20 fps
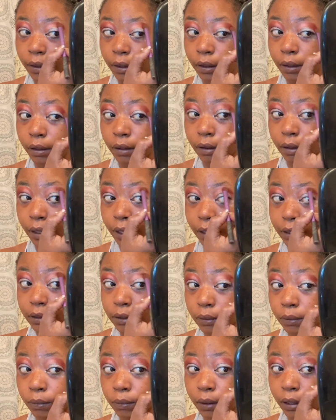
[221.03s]
you guys
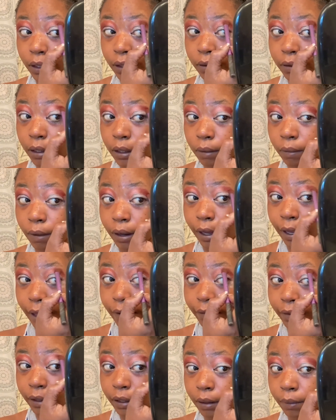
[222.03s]
are wondering why I
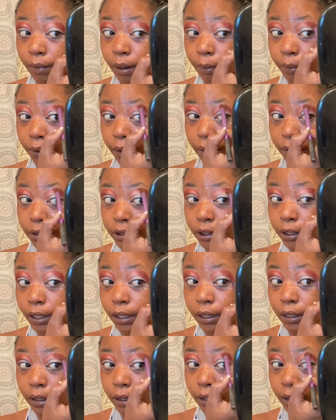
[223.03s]
haven't done my brows
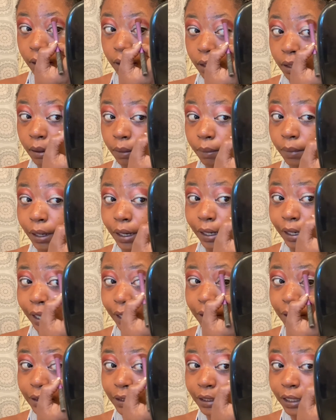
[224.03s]
yet, but I
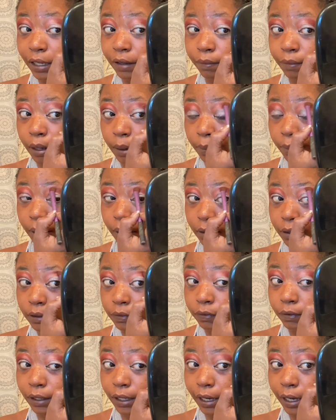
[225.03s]
like to save my brows
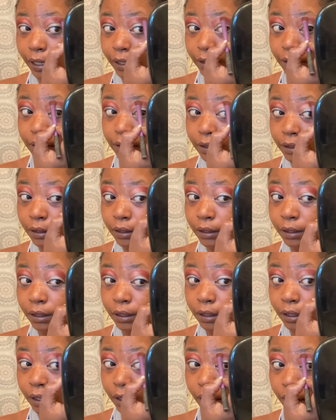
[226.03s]
for last.
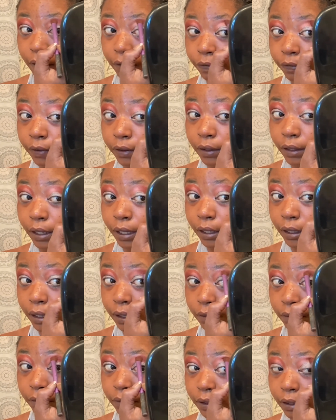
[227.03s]
I feel like
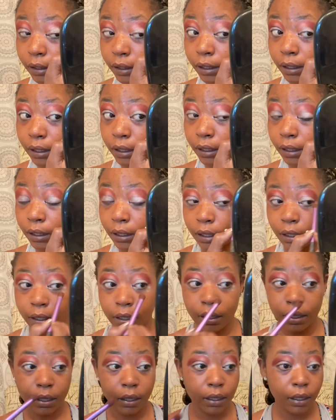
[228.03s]
it really
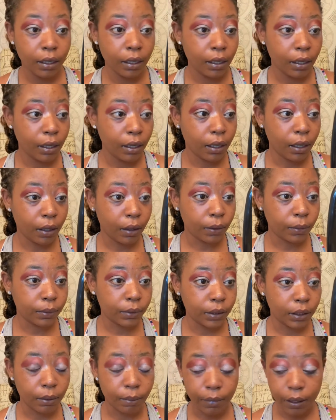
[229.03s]

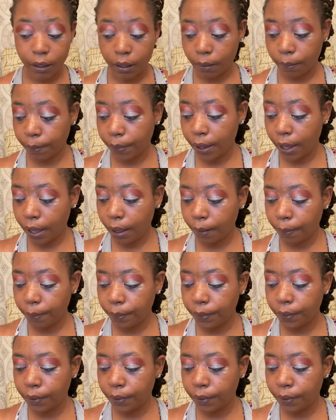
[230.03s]
helps the makeup pop